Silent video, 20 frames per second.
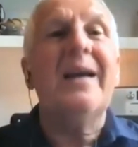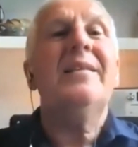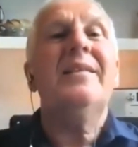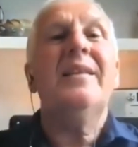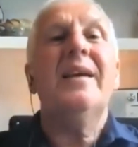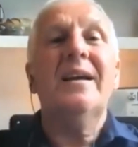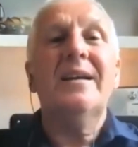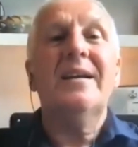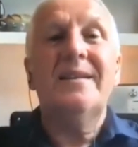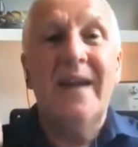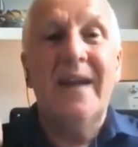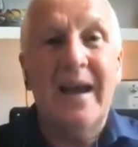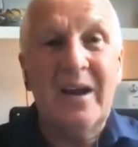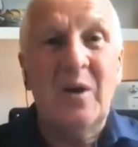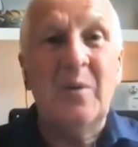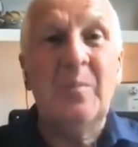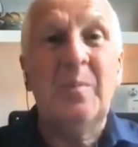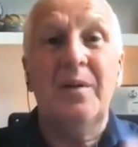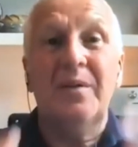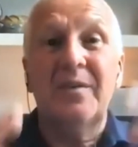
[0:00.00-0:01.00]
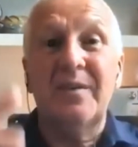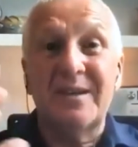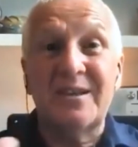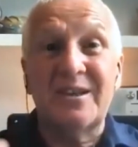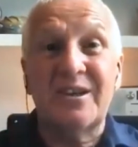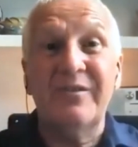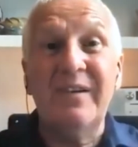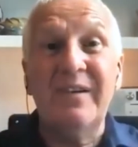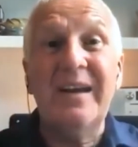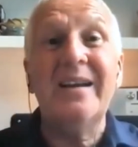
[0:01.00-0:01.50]
their deck up on the
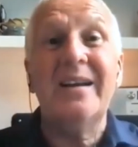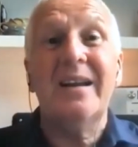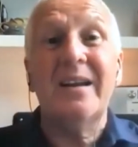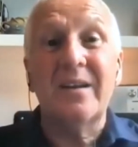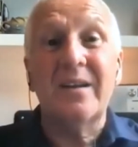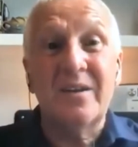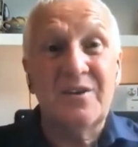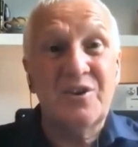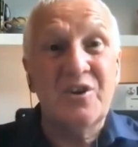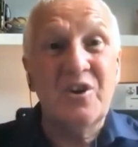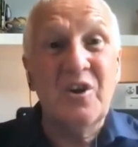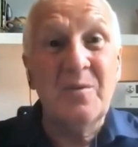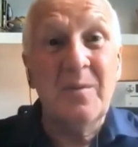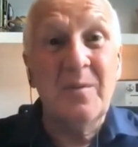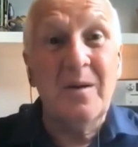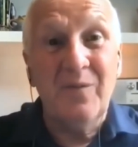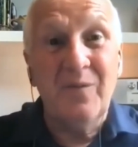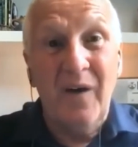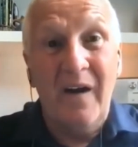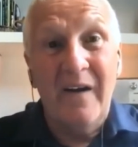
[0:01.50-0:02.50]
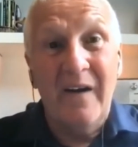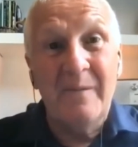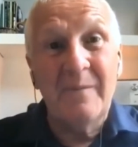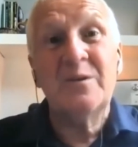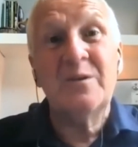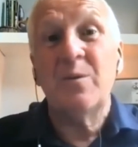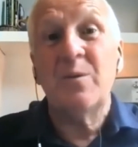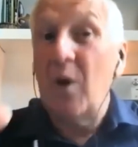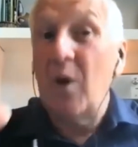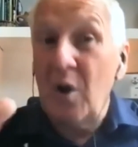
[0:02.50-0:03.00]
screen in the Zoom
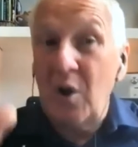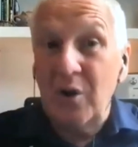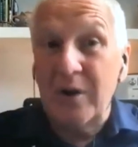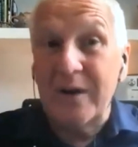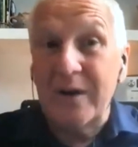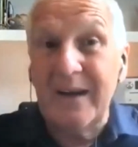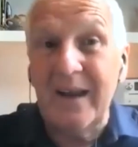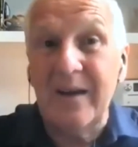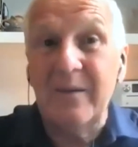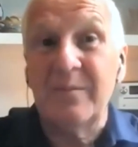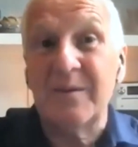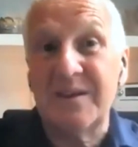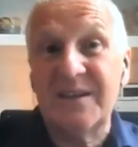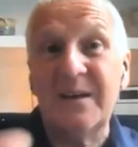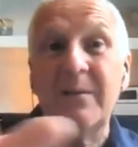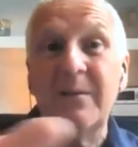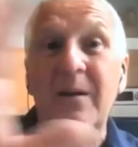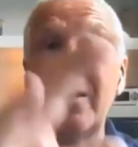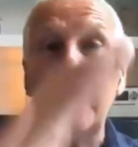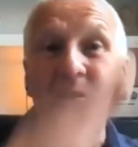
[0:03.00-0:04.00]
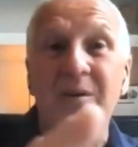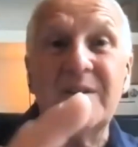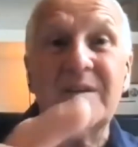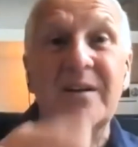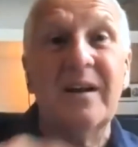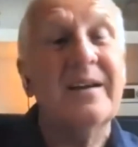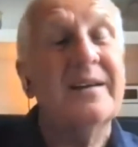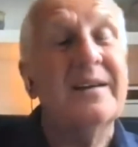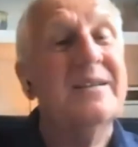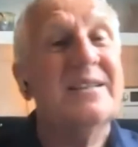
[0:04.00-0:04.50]
environment. We'll look at it. We'll see what it looks
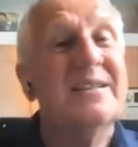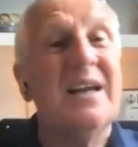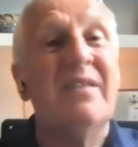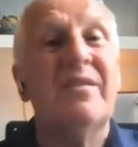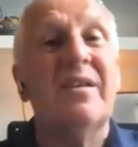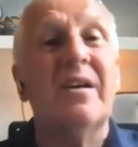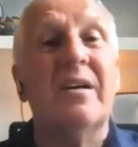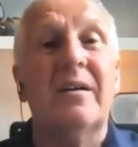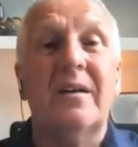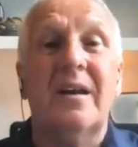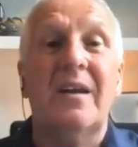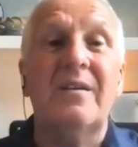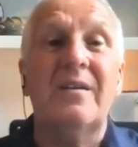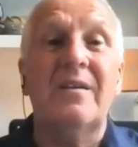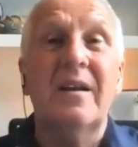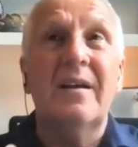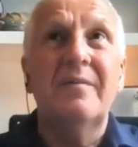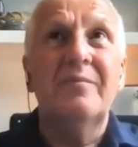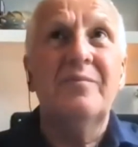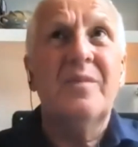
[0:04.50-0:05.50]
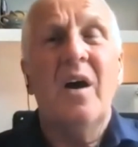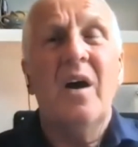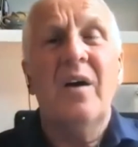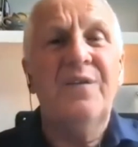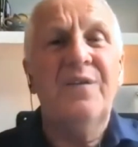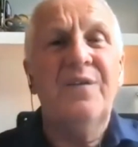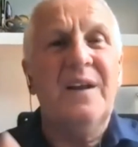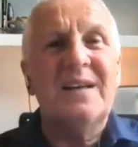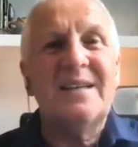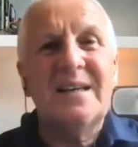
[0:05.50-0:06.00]
like, see if they've got any
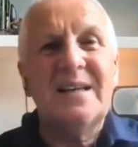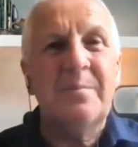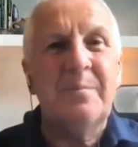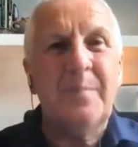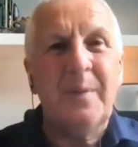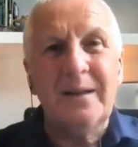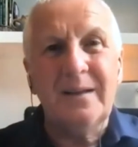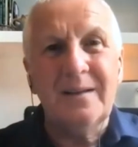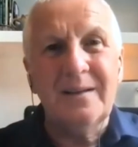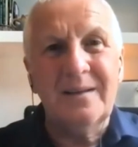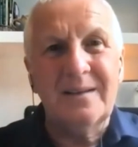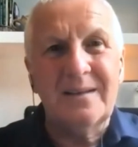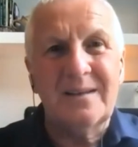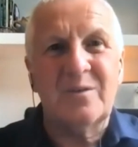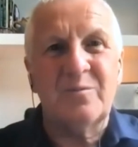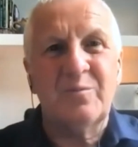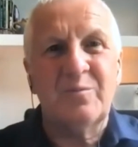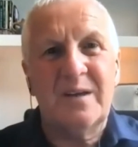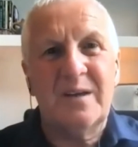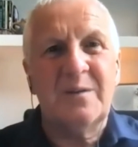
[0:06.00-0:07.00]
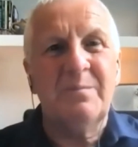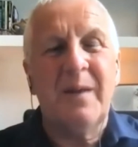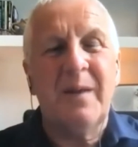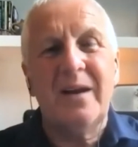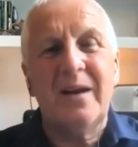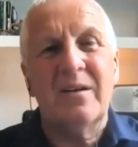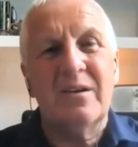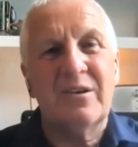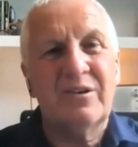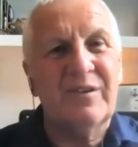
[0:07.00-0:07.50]
fancy builds, which may
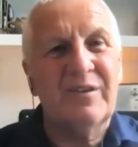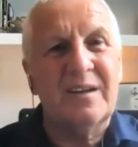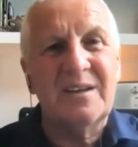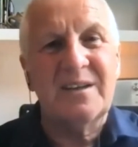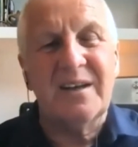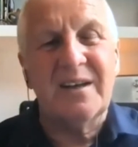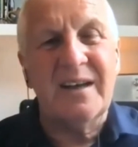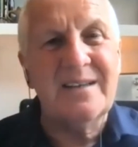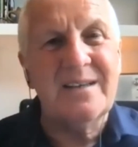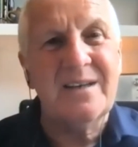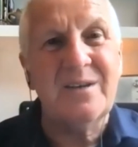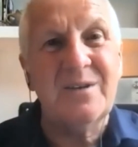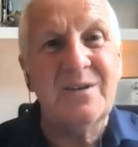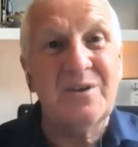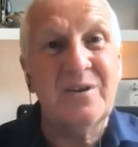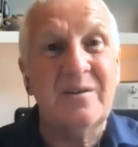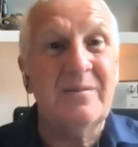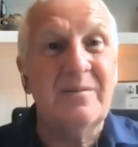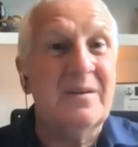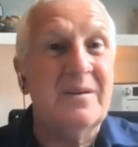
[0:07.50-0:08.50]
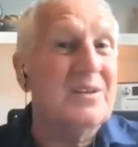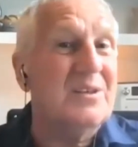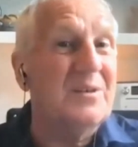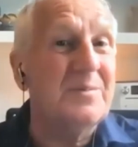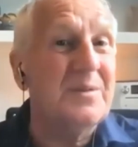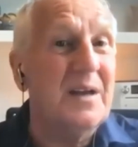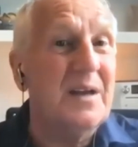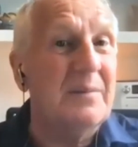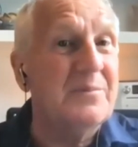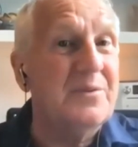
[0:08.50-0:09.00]
not translate in Zoom, because
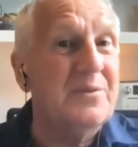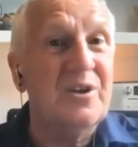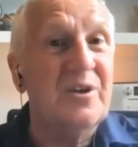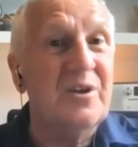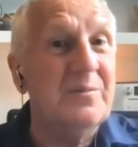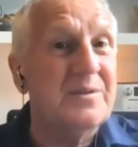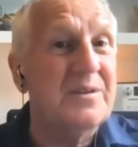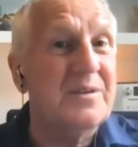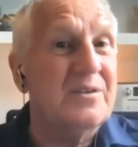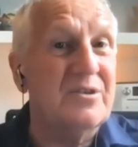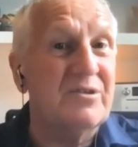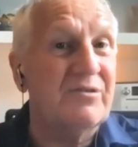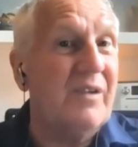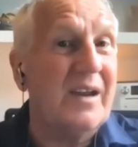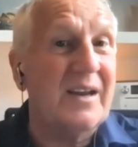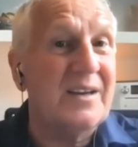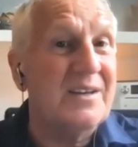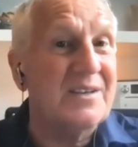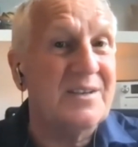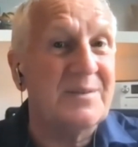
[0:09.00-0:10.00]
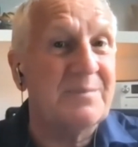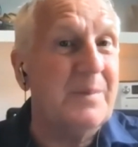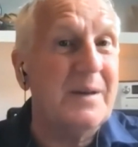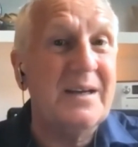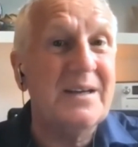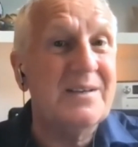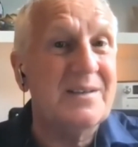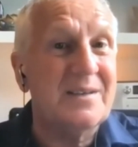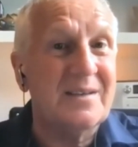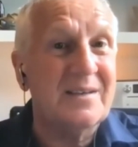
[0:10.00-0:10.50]
sometimes Zoom's a strange
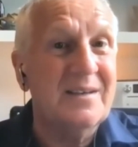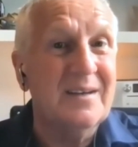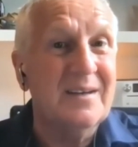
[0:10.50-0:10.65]
beast.